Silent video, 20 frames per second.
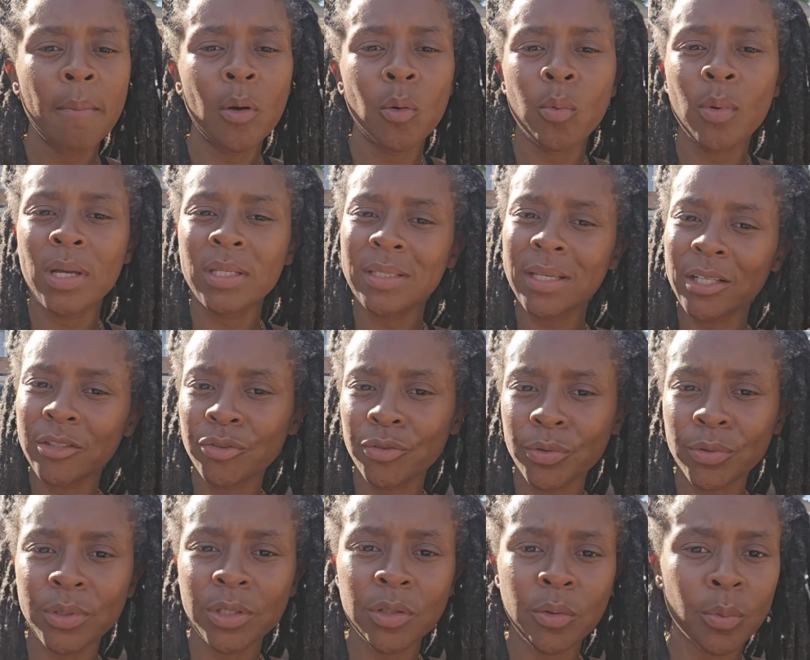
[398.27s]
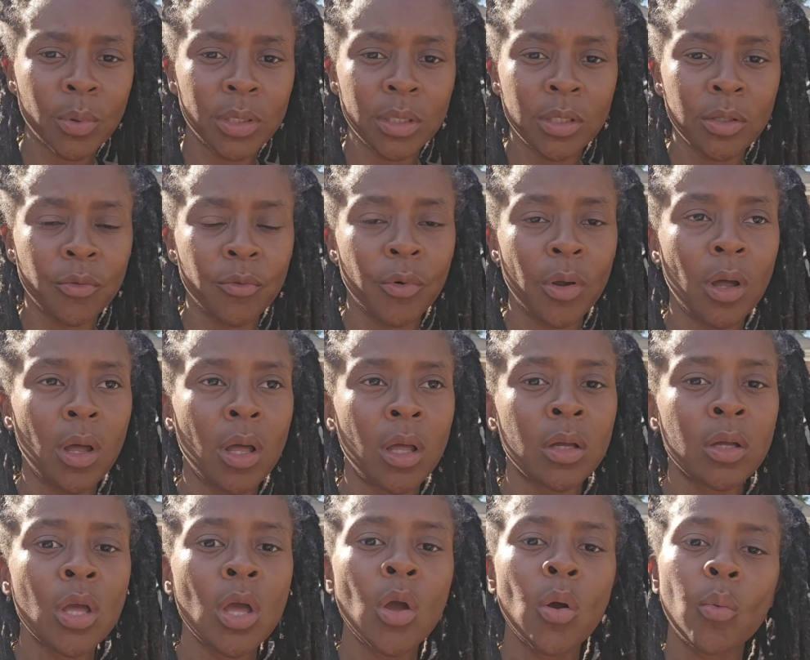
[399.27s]
But was I truly the one in the
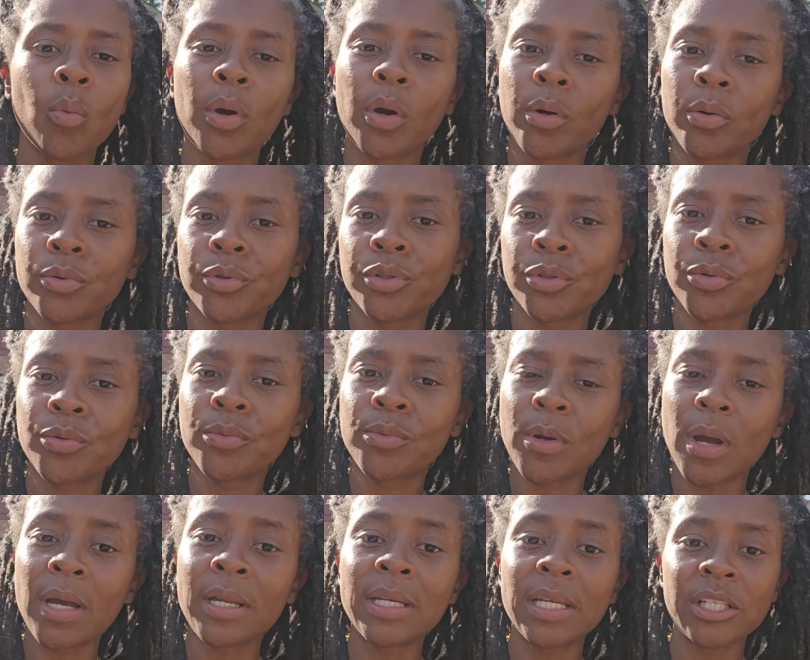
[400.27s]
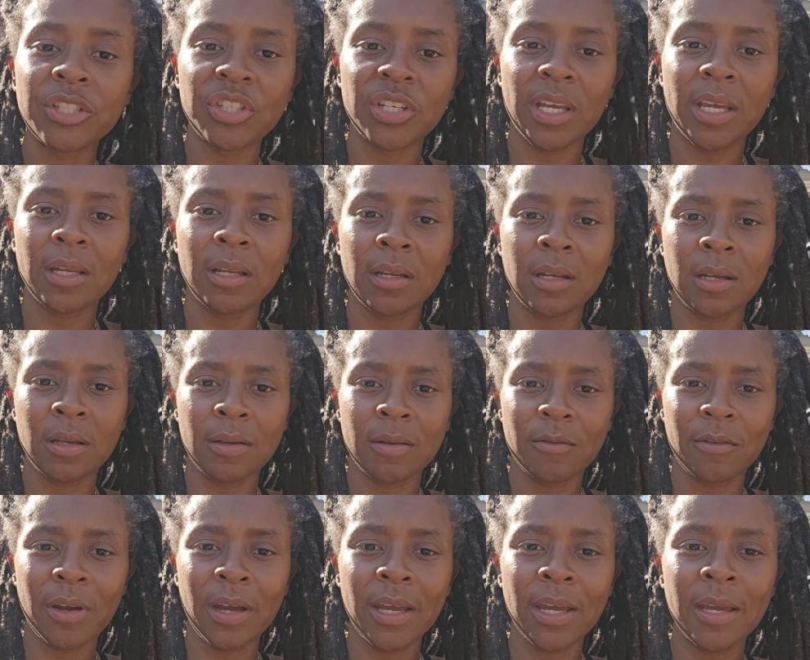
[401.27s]
wrong when old dude initiated it,
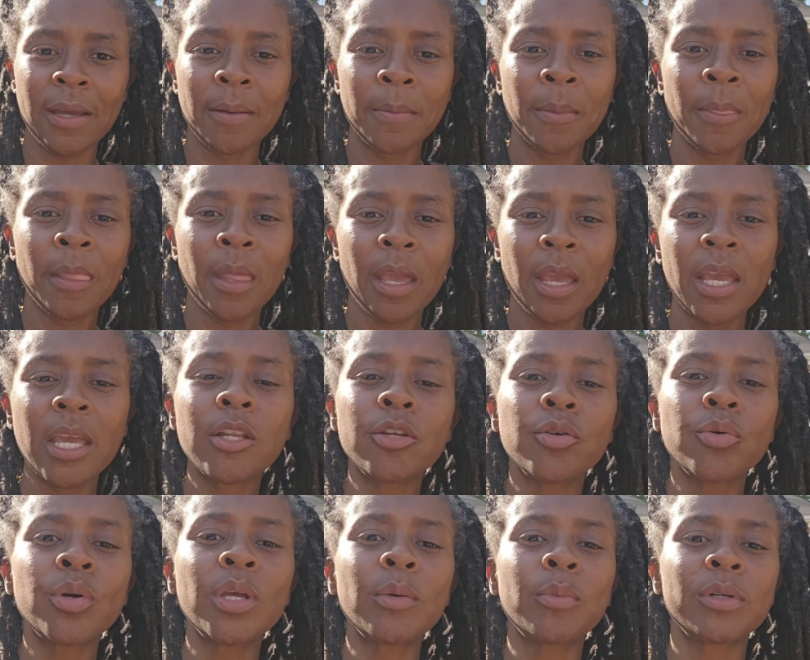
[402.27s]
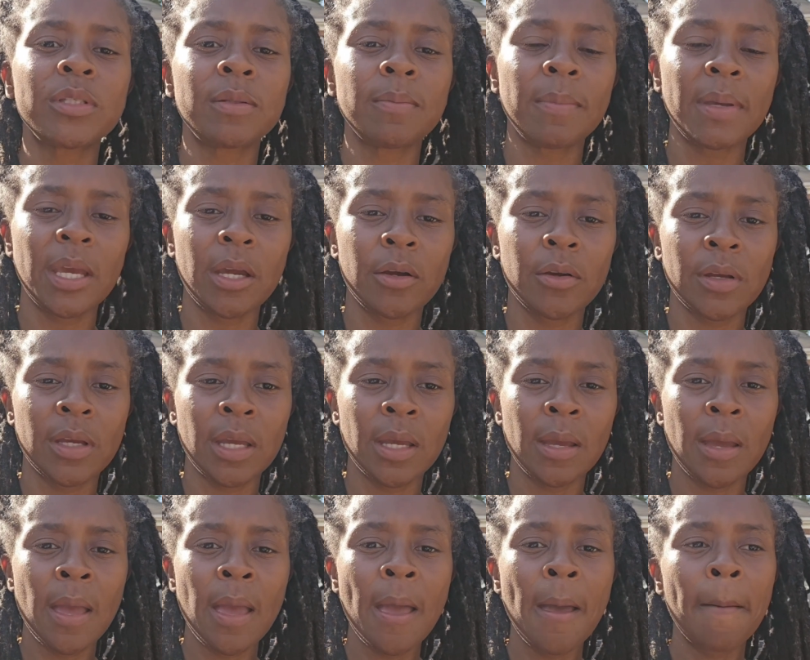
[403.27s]
right? He knew he was
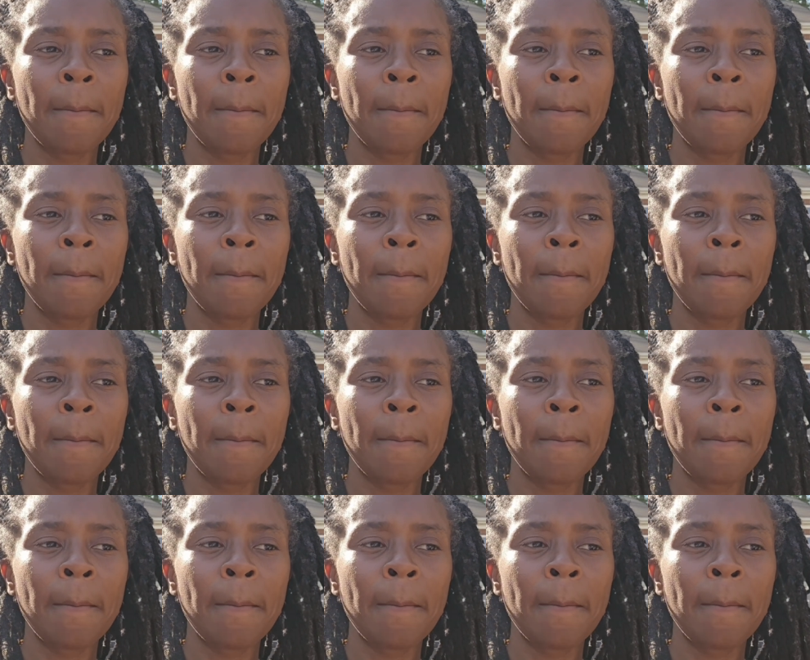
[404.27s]
married.